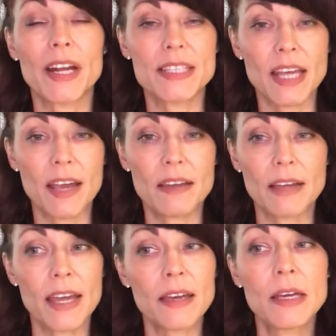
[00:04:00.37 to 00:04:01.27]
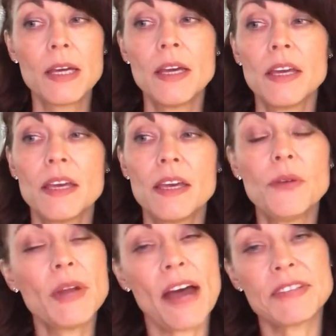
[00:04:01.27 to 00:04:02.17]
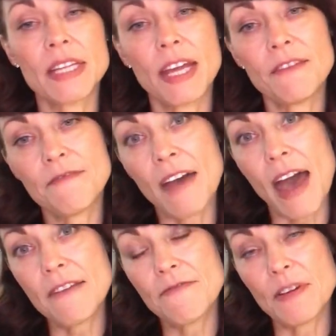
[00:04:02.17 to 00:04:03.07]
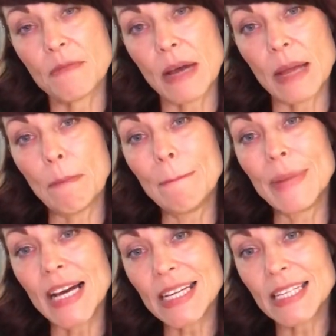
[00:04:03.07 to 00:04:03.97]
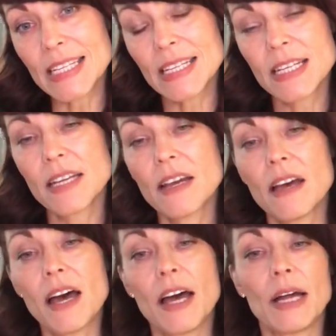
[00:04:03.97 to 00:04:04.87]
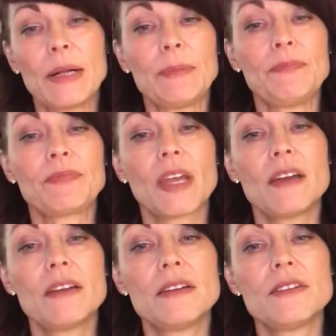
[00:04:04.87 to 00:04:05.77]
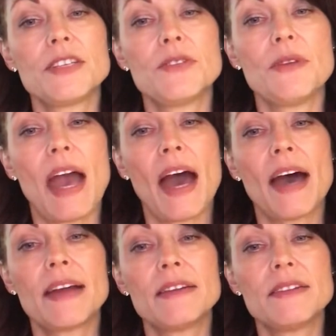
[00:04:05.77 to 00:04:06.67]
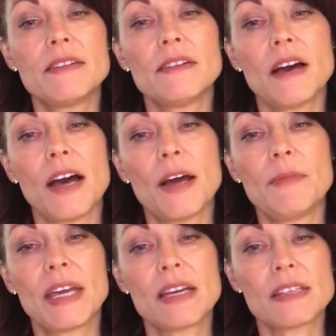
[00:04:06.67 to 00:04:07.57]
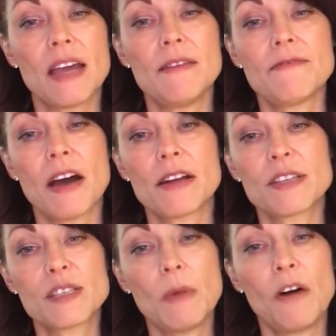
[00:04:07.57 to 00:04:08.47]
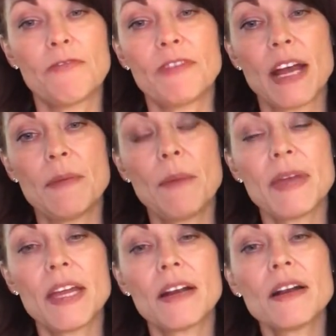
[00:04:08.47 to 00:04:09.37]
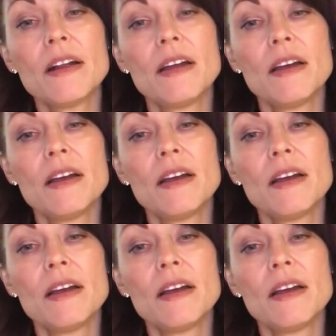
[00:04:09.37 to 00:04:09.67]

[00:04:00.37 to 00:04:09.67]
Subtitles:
to take he would have to take fat from my butt to add, because I've got a small frame up here.